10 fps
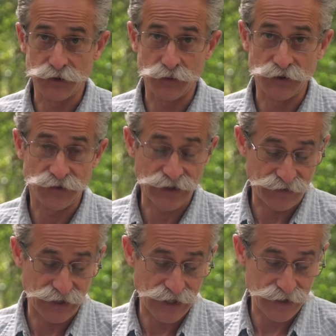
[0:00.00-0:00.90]
was
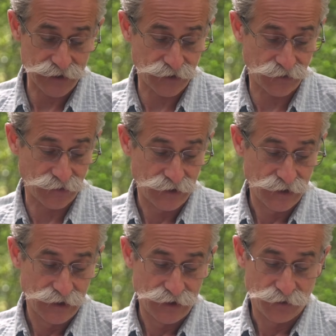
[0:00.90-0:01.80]
$7.
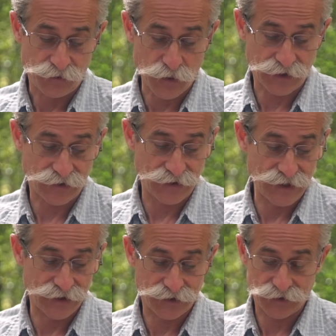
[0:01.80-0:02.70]
Fork
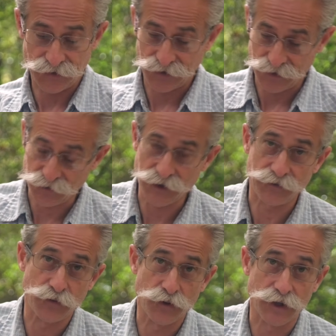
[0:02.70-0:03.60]
seals, the
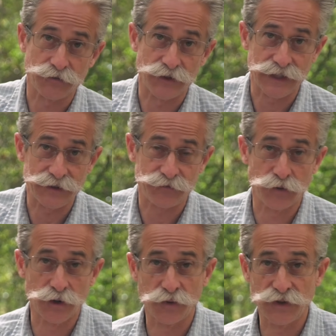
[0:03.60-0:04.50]
front left
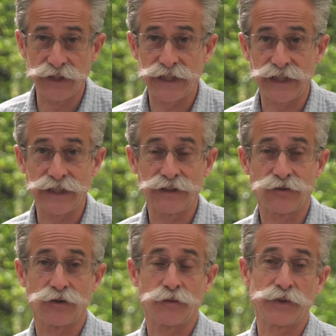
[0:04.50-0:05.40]
fork was leaking, so
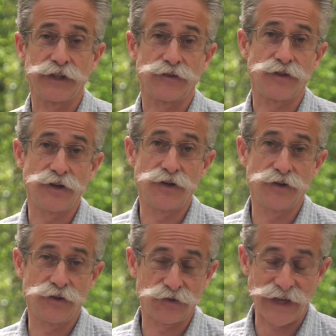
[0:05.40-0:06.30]
I replaced
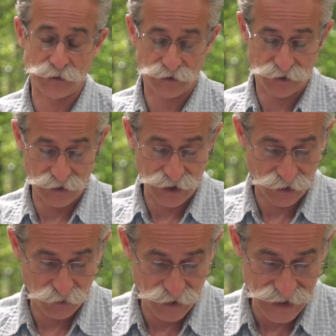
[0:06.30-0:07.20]
those. That was
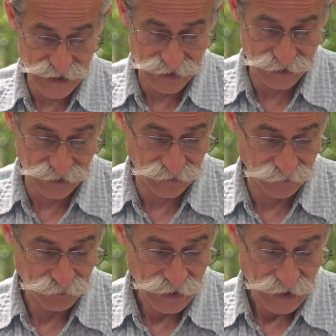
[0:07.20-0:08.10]
$33.
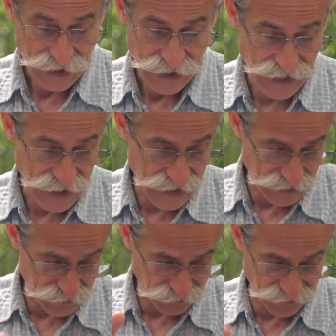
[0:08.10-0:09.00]
And
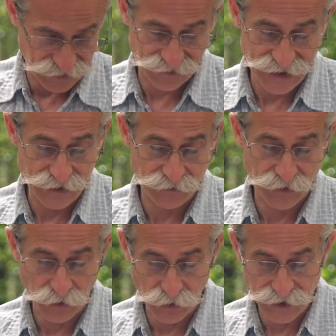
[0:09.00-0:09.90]
another 16 for the
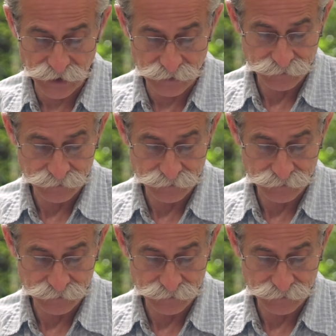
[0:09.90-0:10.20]
oil.